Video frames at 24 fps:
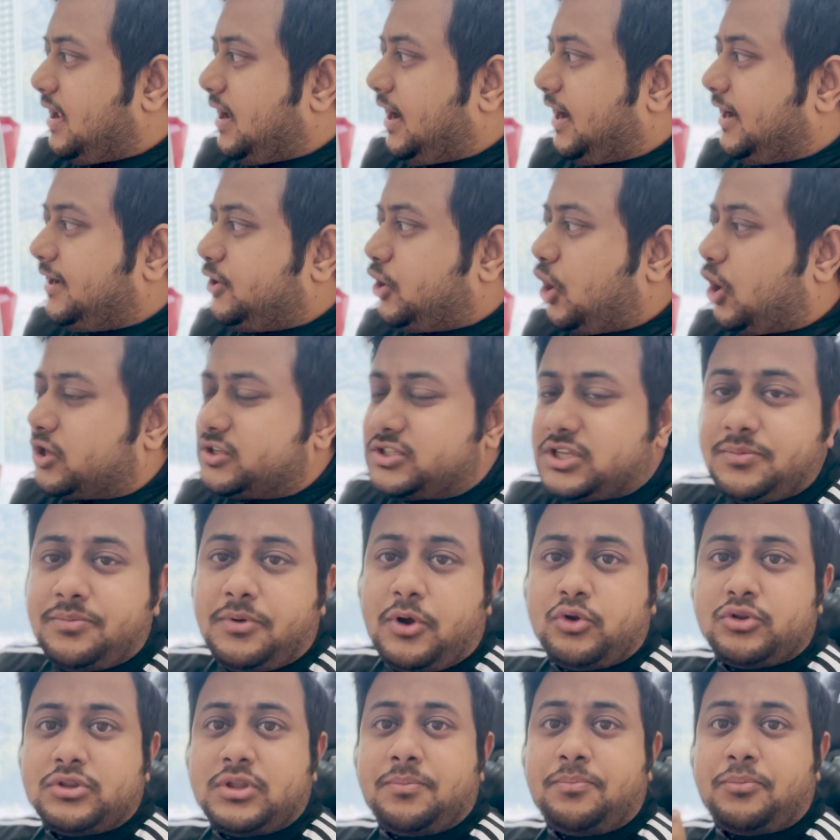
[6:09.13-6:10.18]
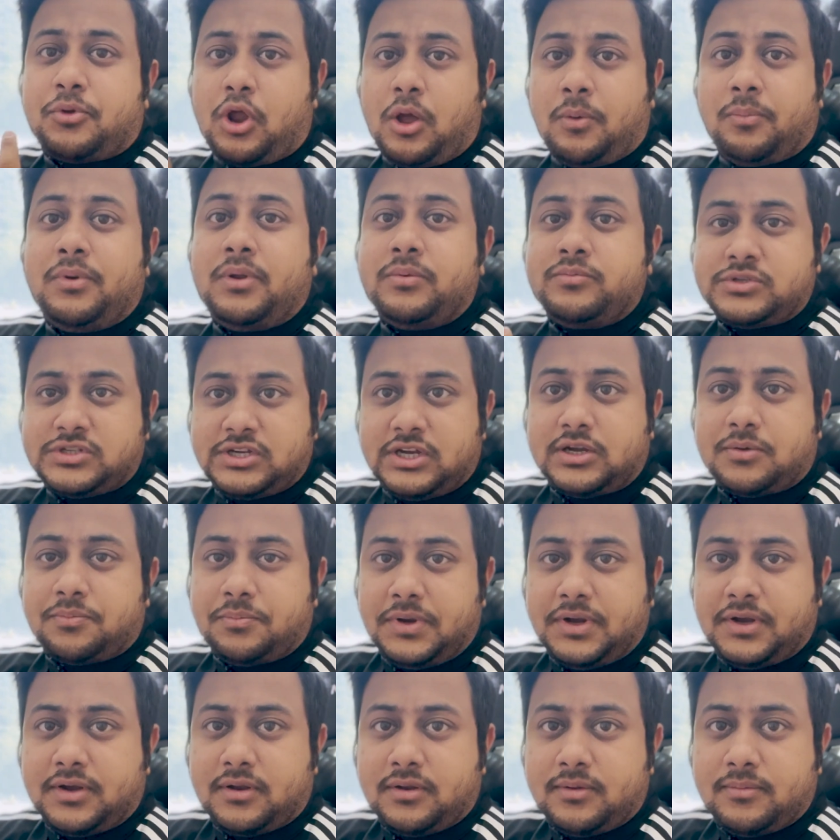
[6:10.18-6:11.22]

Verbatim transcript: It talks about the problem statement